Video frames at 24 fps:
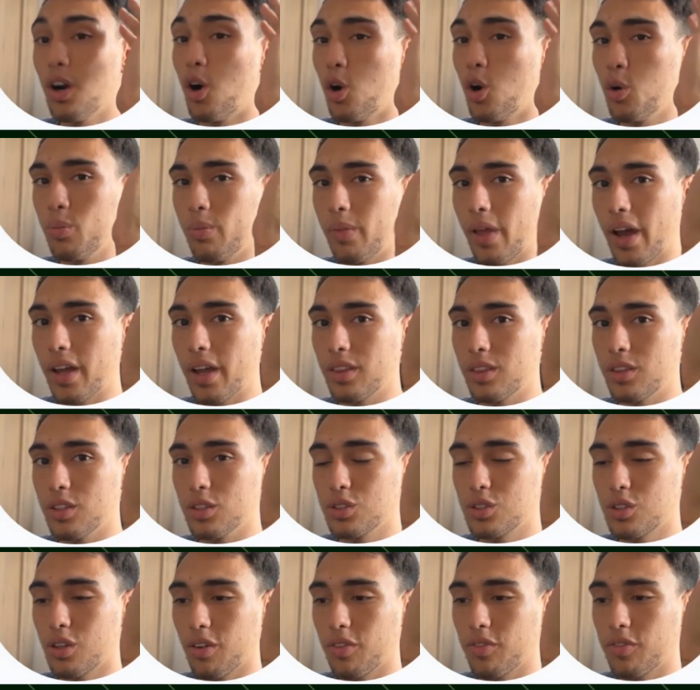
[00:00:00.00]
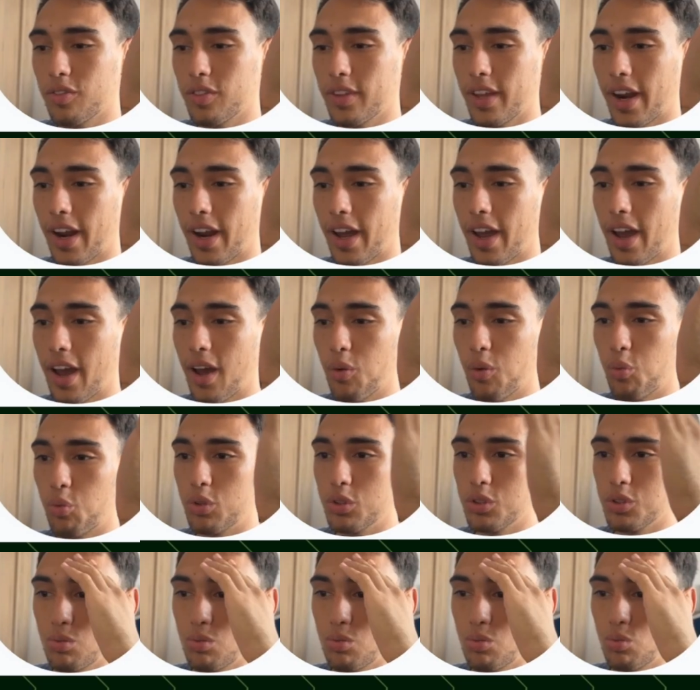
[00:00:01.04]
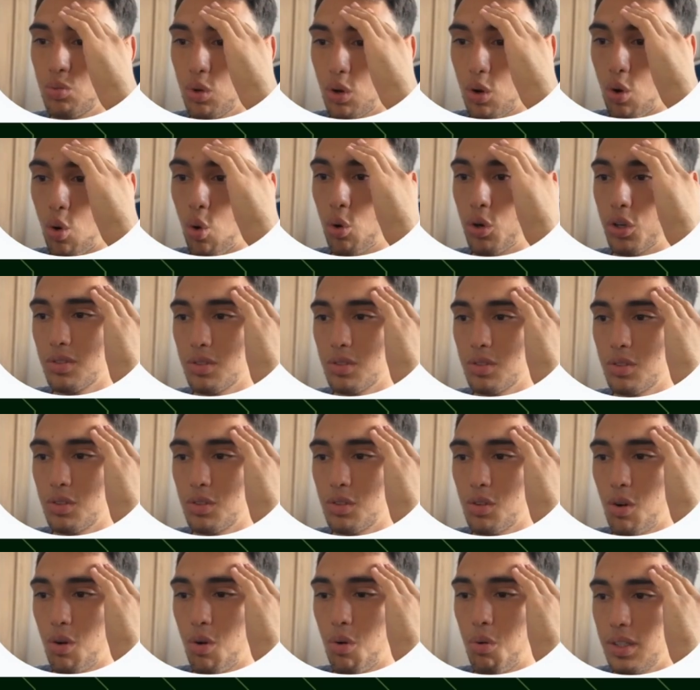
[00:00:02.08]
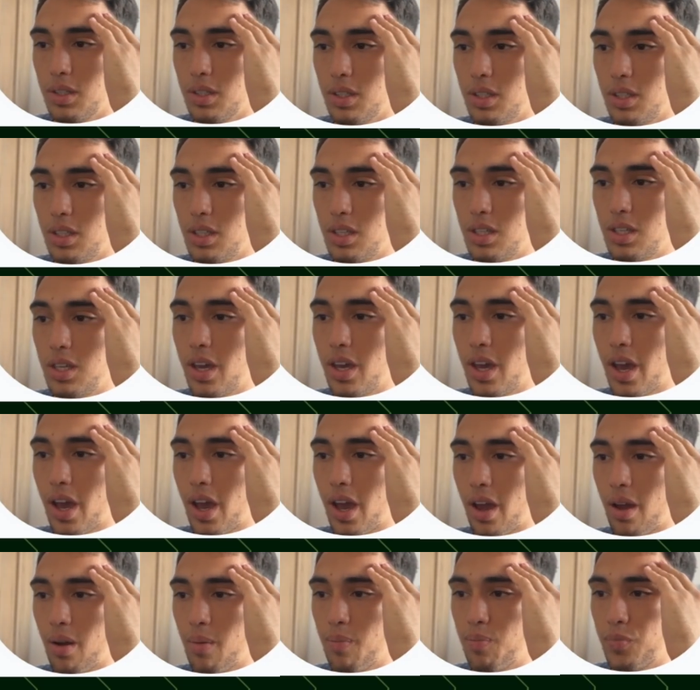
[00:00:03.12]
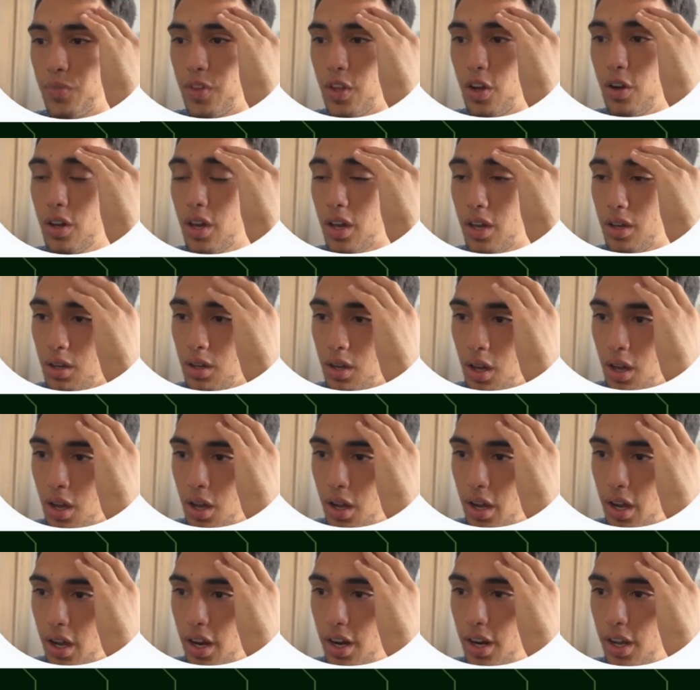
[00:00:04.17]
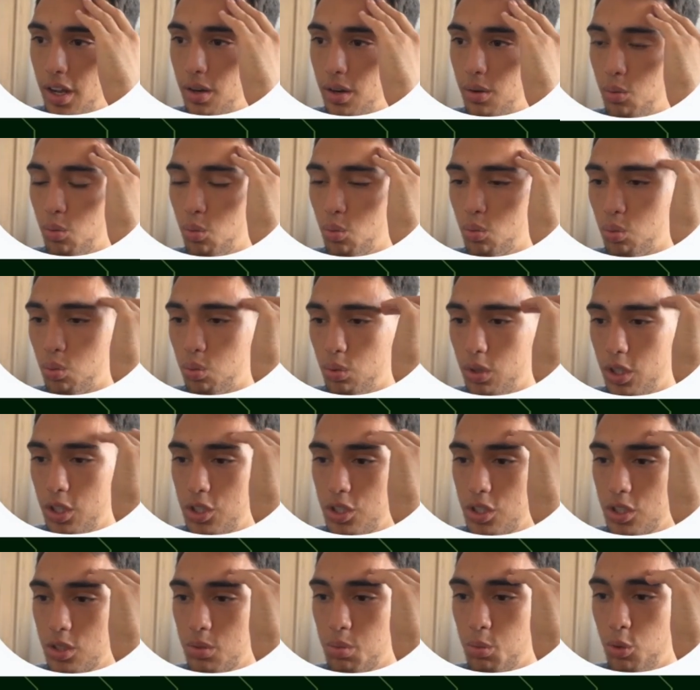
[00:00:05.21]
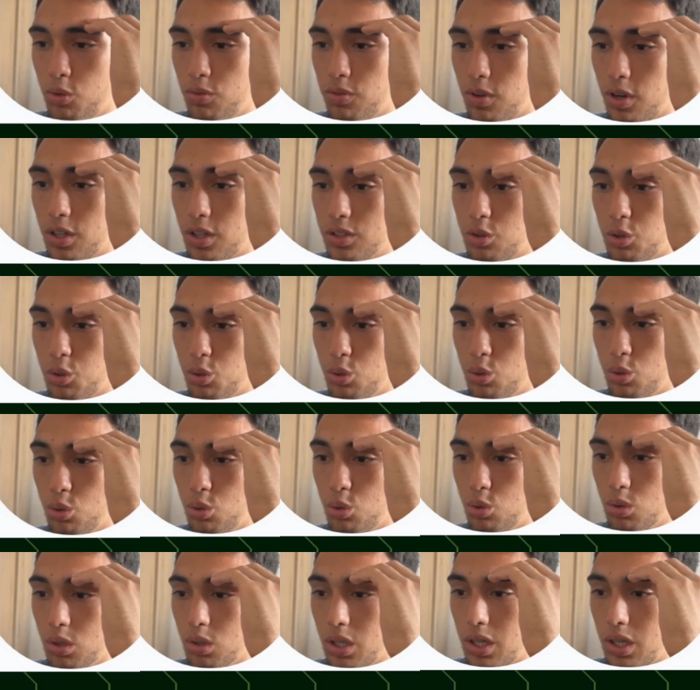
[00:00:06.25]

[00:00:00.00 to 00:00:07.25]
that the stuff that I had was recording. So yeah. Okay, and then let's just move on to